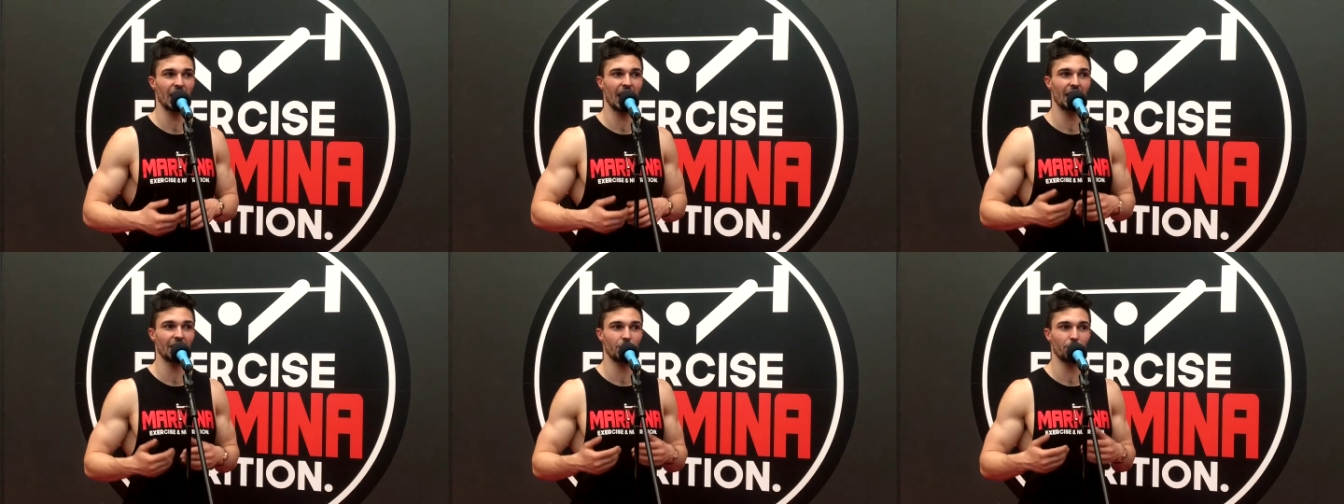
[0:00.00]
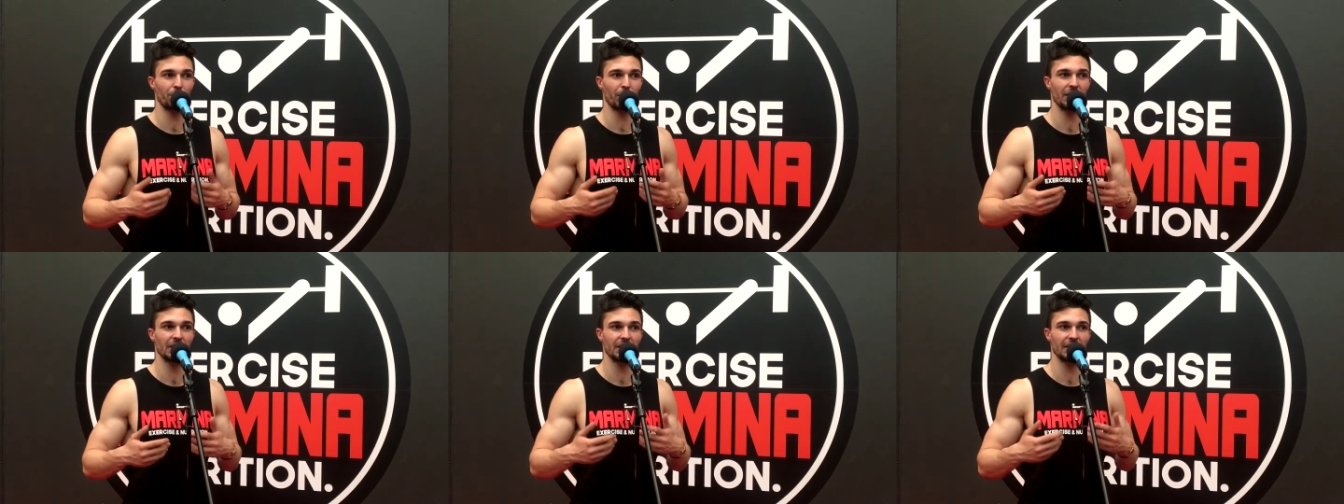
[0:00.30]

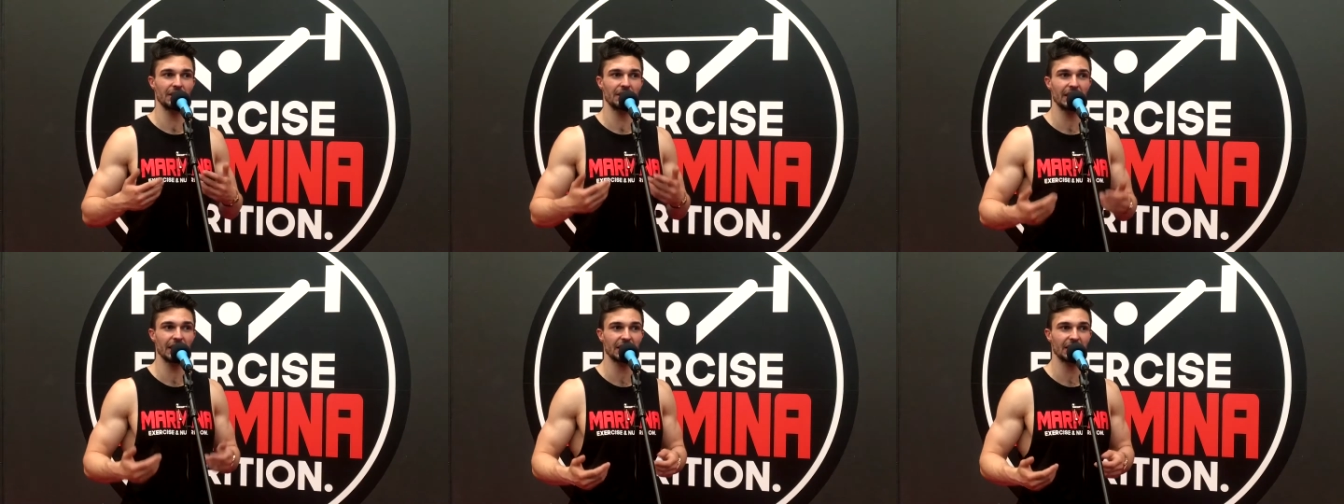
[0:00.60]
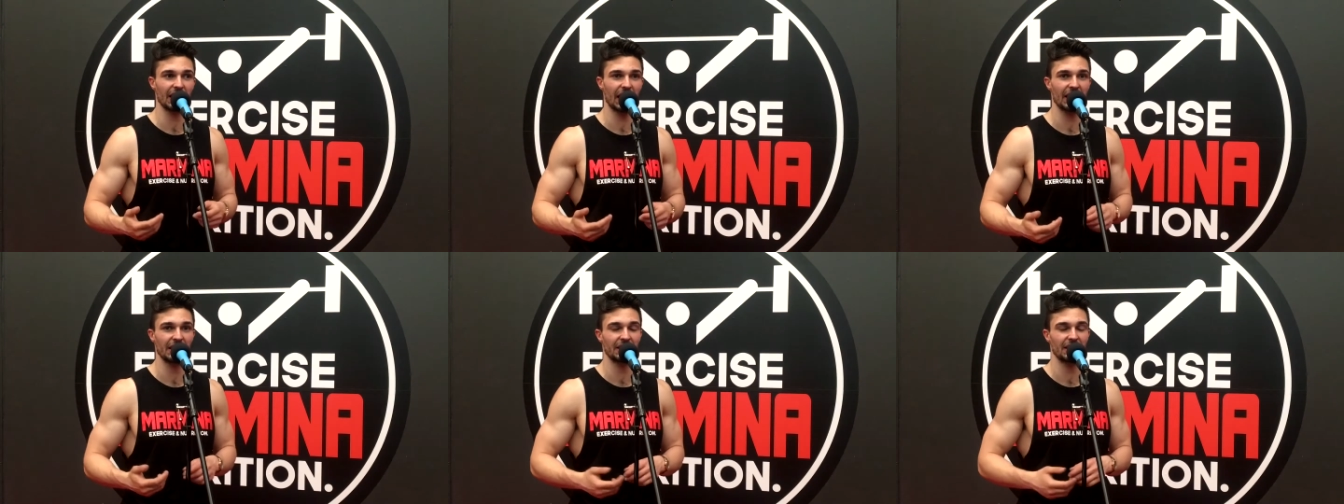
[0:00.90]
underpins and
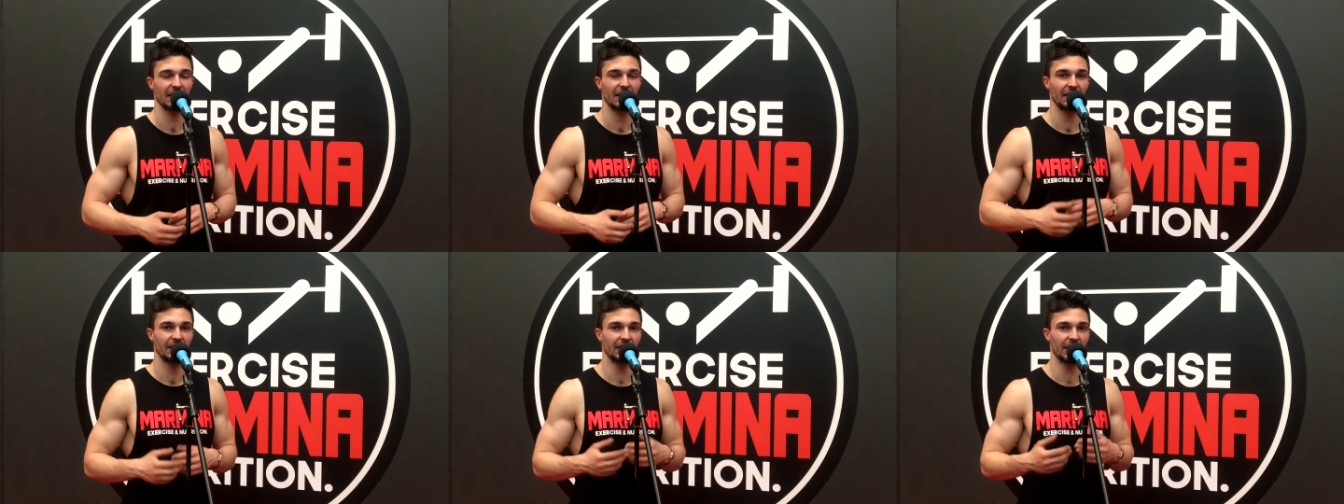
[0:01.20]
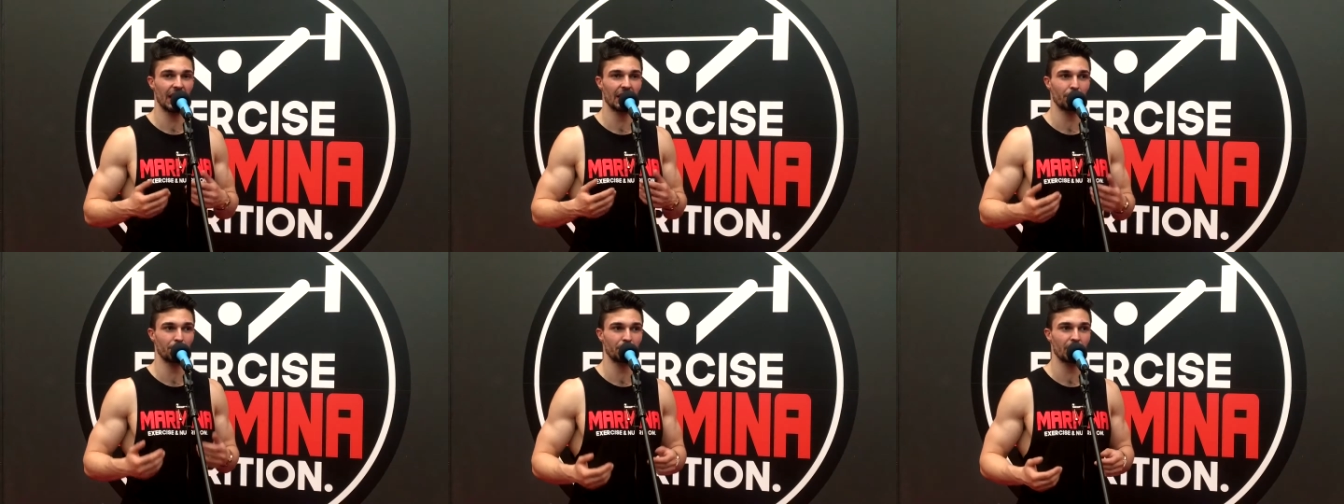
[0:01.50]
dictates
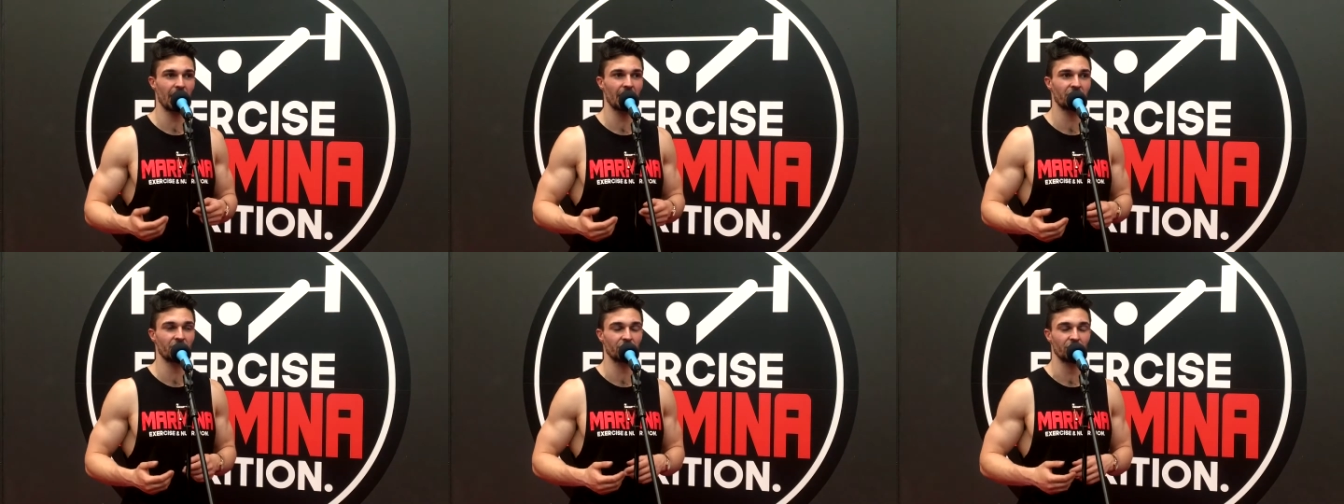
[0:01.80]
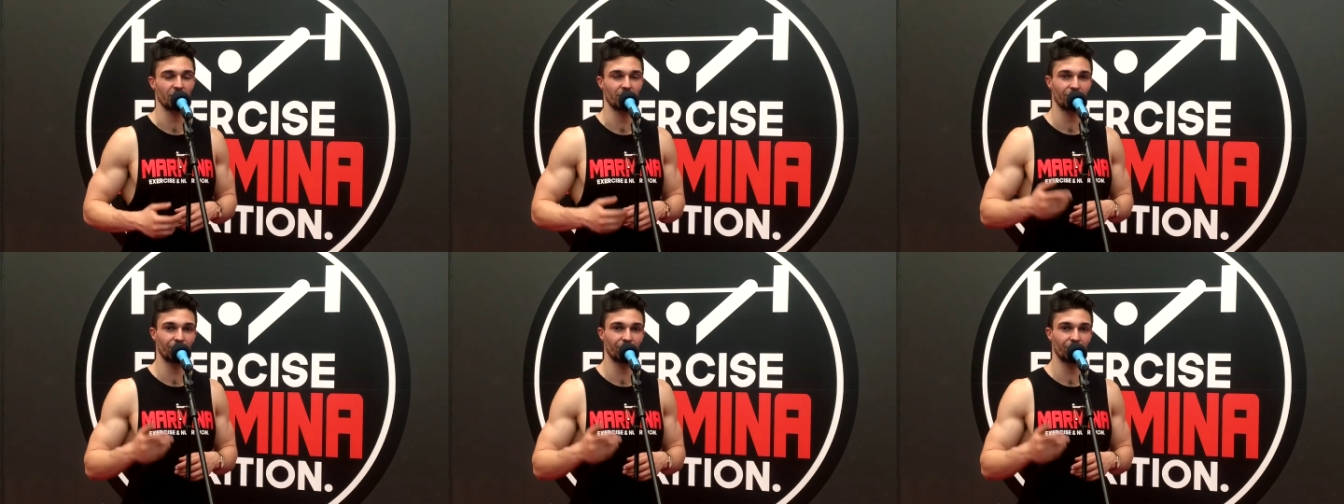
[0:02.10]
the adaptation.